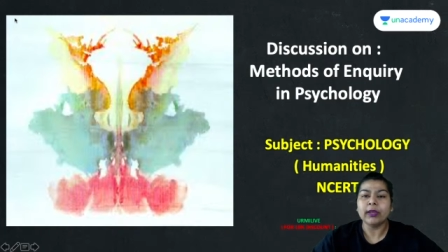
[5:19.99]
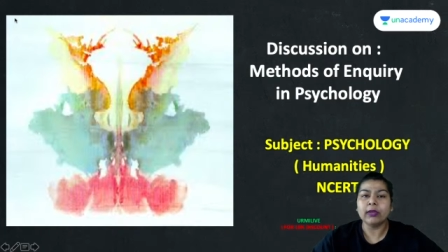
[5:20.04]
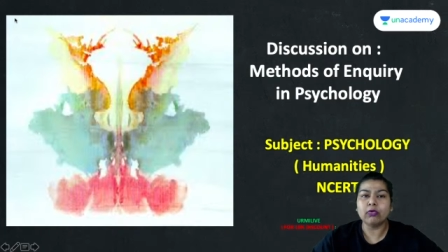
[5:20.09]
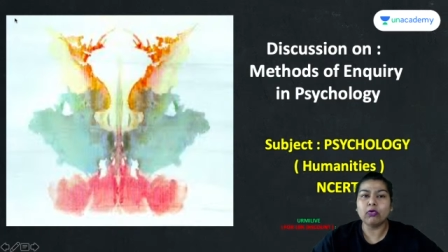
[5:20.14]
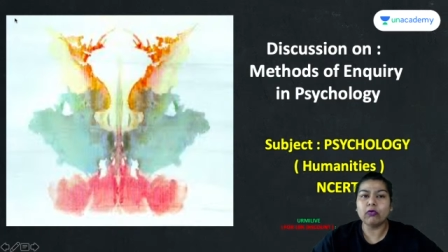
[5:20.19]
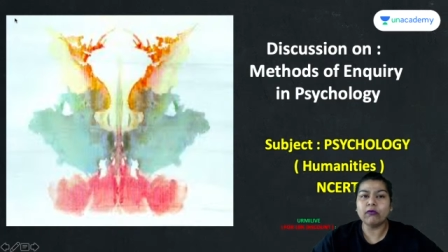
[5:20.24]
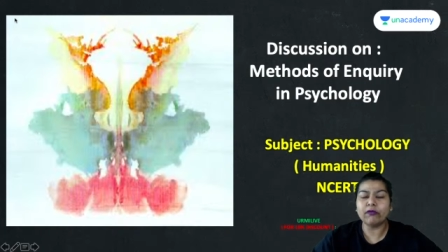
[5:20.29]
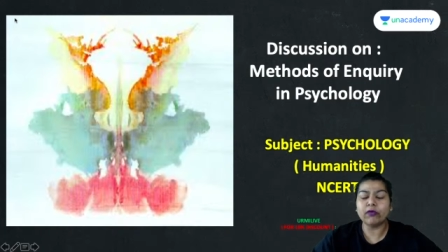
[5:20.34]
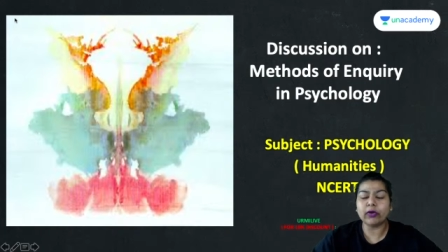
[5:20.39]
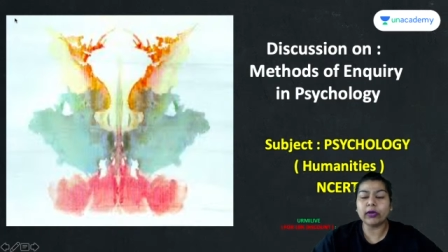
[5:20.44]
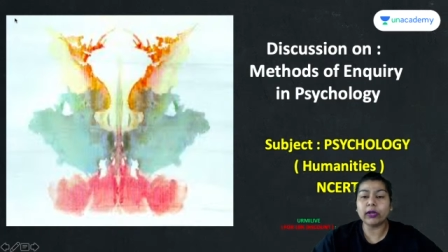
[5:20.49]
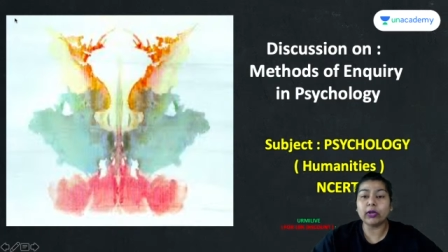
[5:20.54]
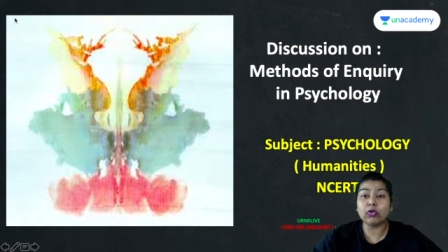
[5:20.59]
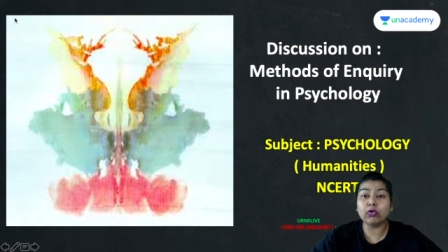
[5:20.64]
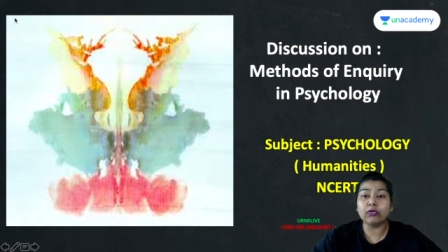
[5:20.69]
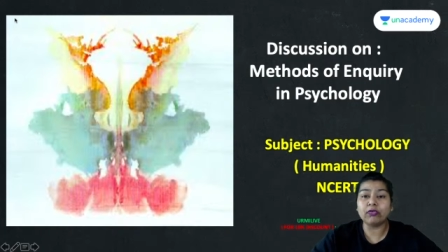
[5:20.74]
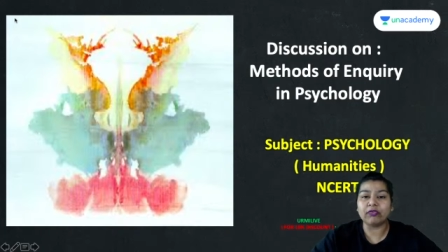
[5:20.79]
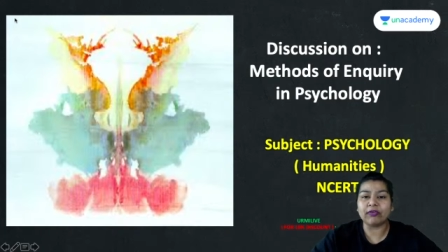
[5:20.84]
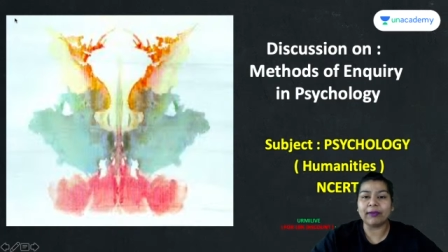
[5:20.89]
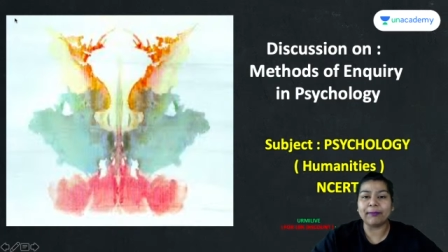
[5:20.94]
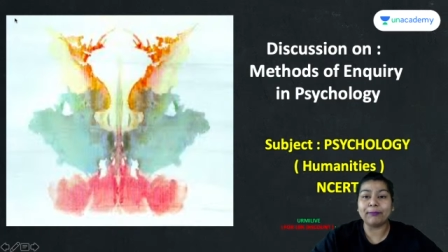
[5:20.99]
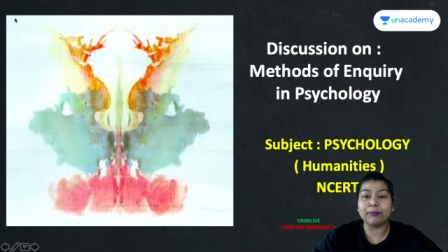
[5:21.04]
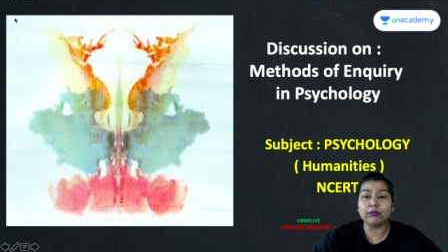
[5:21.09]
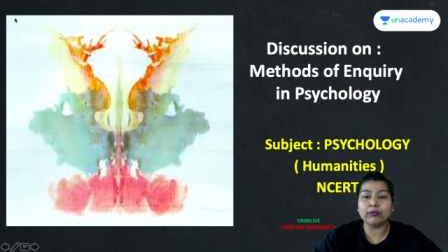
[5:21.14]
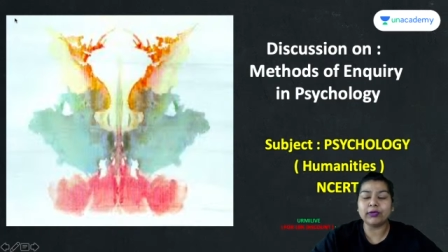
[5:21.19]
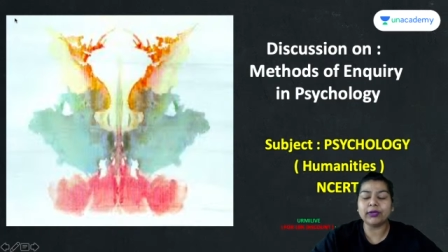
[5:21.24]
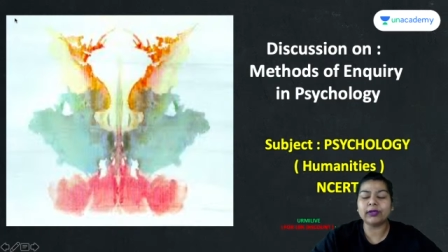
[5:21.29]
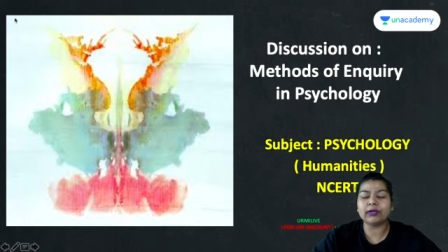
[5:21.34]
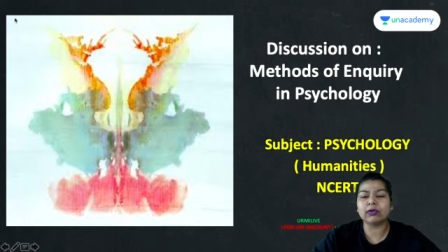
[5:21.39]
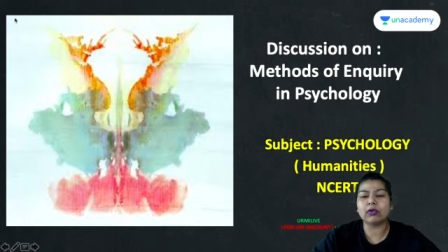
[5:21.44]
go for a good
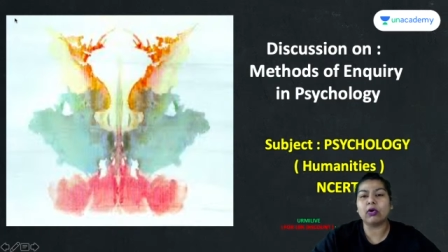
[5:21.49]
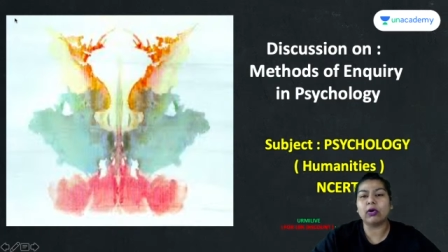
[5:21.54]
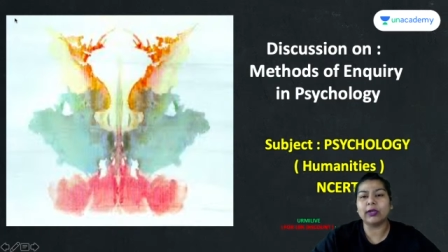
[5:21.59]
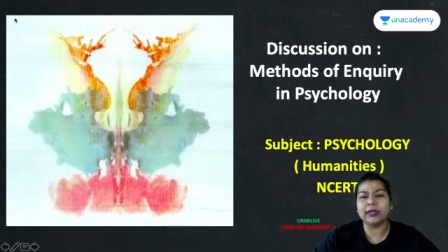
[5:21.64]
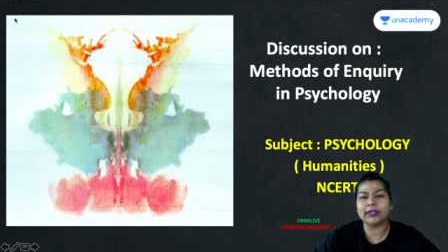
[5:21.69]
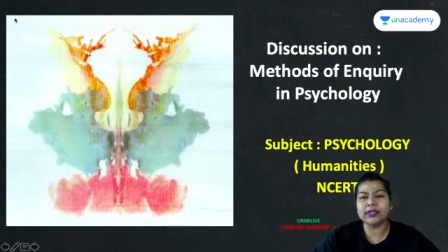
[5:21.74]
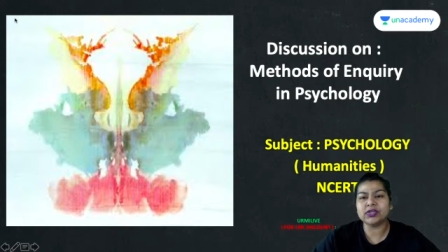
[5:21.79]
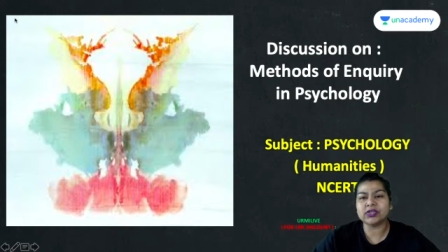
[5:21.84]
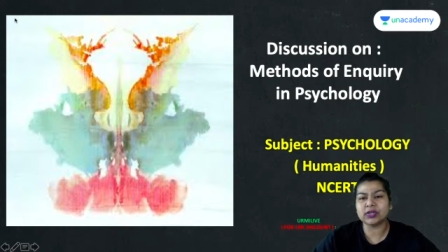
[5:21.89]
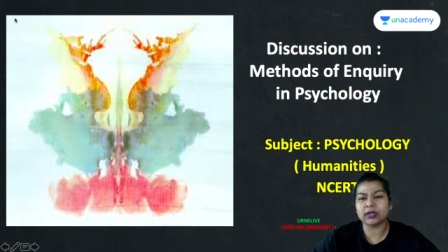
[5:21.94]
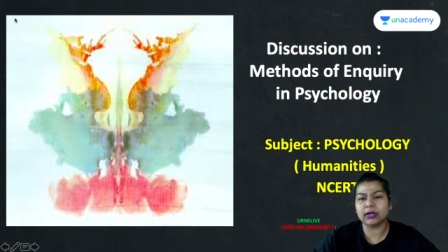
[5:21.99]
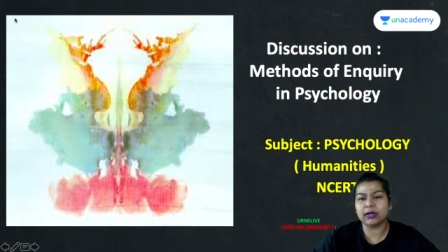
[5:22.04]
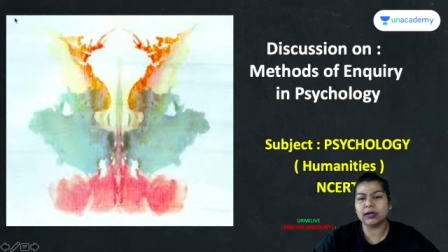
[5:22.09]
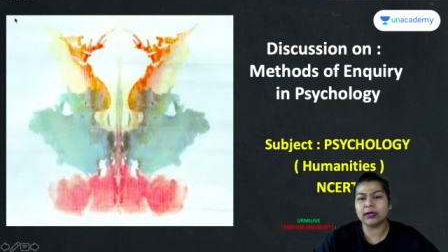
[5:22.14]
reputed college,